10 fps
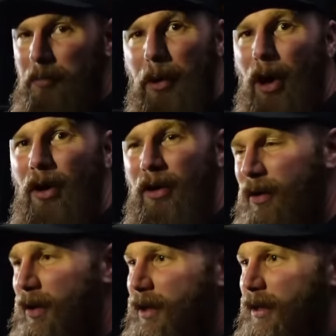but
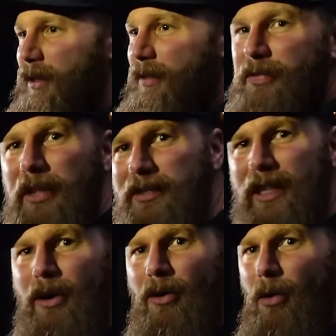this
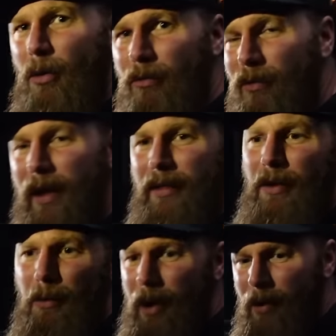little ring
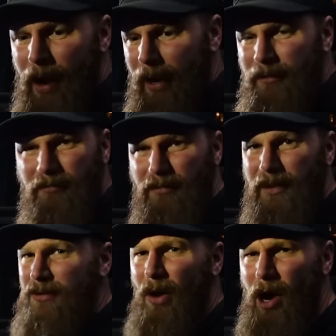that we're in,
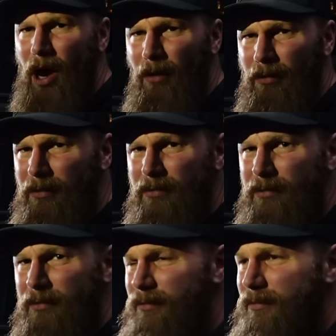it's not a cult,
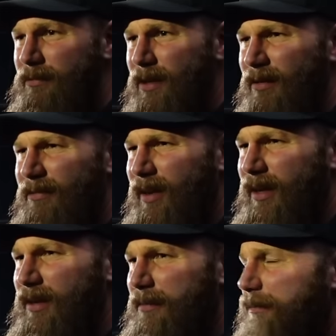I don't
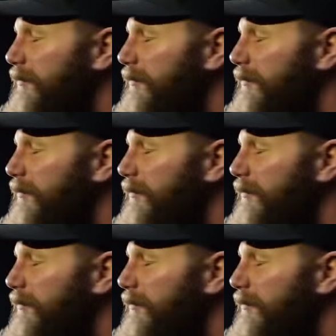think,